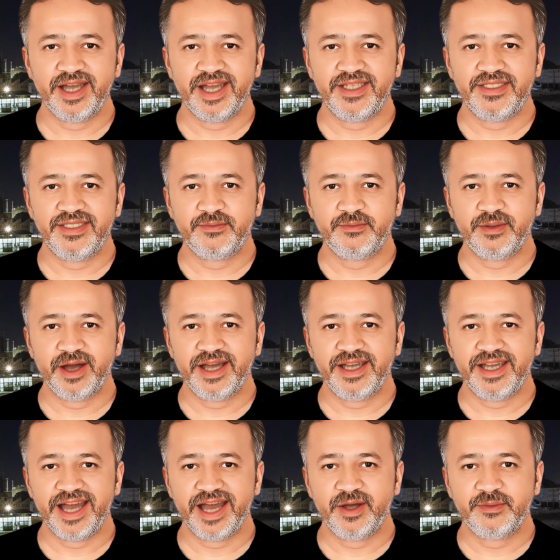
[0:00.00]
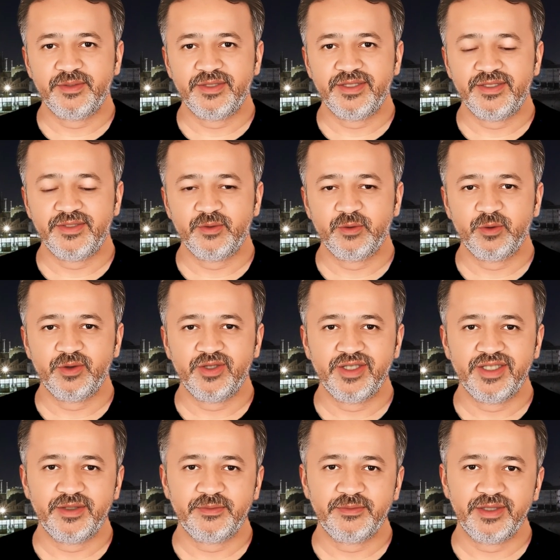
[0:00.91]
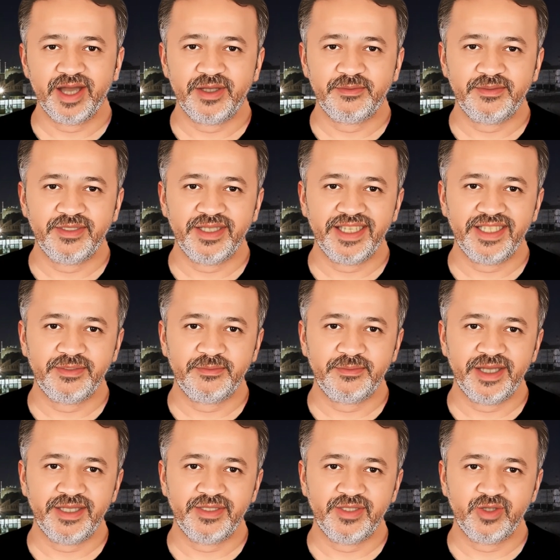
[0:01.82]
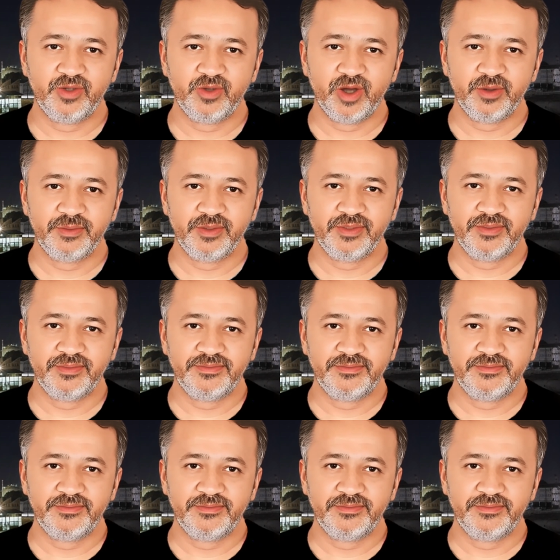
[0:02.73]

It's a bad habit, which sometimes gets me into trouble.